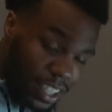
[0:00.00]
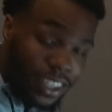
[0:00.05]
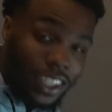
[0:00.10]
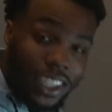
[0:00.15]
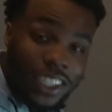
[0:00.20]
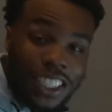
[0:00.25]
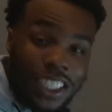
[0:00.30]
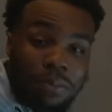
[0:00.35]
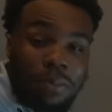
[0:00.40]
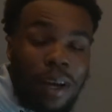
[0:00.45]

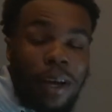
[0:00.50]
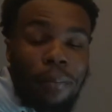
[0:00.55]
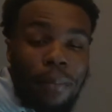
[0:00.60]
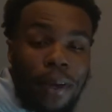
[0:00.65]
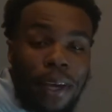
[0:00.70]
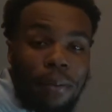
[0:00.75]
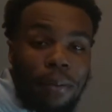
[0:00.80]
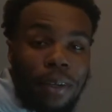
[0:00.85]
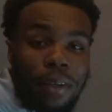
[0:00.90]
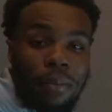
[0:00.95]
this is my
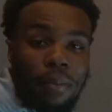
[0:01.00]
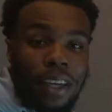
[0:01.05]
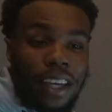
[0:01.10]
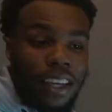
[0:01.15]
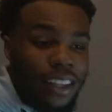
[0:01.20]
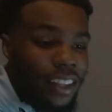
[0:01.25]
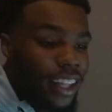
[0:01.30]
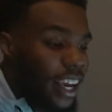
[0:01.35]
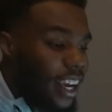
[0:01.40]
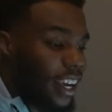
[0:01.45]
baby,
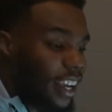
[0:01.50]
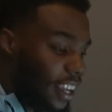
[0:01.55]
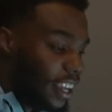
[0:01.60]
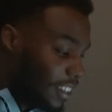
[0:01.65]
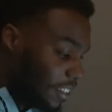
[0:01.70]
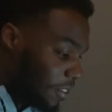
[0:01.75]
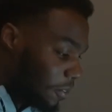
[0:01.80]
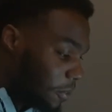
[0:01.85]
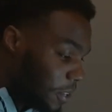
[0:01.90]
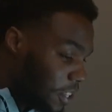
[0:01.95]
man. Like
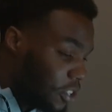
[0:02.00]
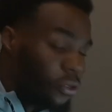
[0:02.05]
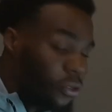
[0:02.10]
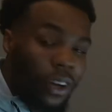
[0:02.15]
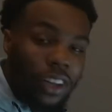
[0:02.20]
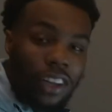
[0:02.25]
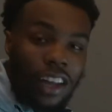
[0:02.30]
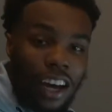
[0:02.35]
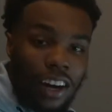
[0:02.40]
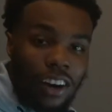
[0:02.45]
we
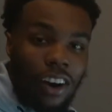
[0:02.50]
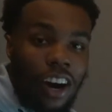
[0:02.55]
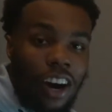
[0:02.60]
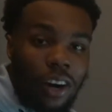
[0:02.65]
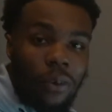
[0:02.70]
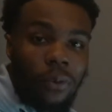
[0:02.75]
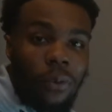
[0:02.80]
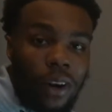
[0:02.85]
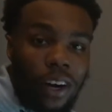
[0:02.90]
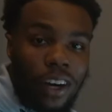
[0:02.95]
do a lot of
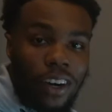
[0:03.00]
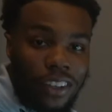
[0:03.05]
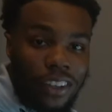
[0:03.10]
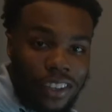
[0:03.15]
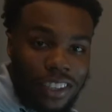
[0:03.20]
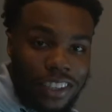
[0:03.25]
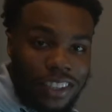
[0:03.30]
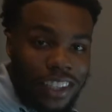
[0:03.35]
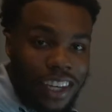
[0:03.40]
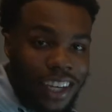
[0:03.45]
hard work on
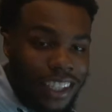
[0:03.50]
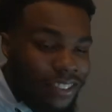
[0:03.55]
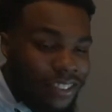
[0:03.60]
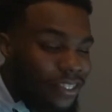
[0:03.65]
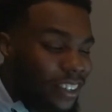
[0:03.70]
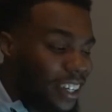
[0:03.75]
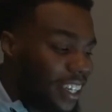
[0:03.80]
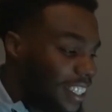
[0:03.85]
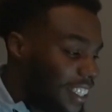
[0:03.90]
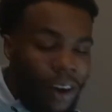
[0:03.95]
this desk,
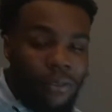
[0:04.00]
bro.